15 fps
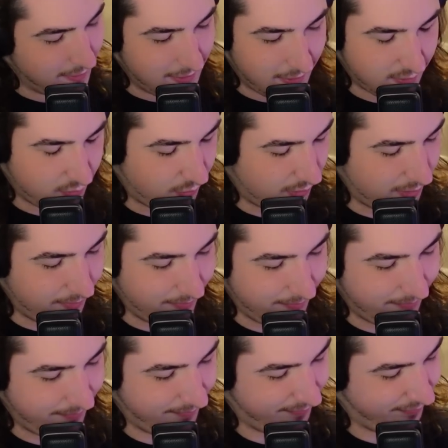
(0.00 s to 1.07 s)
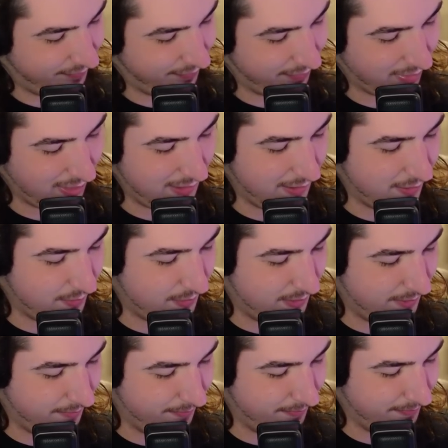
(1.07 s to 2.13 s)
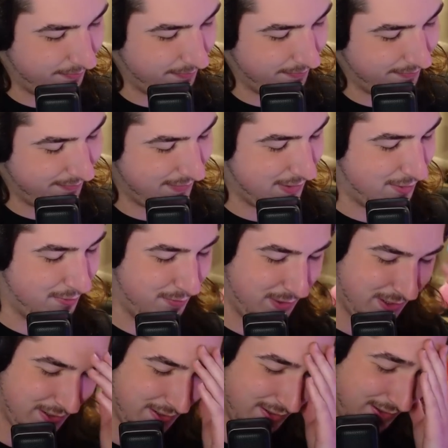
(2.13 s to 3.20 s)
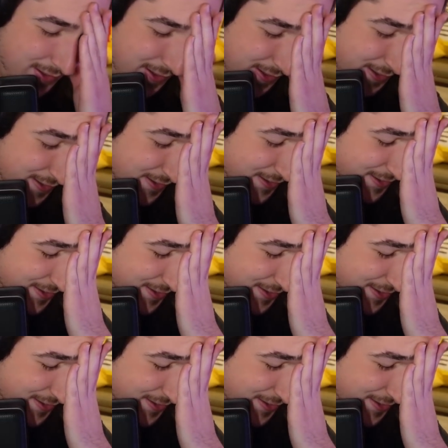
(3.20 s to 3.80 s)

That's fine. That's fine. Oh my god, you're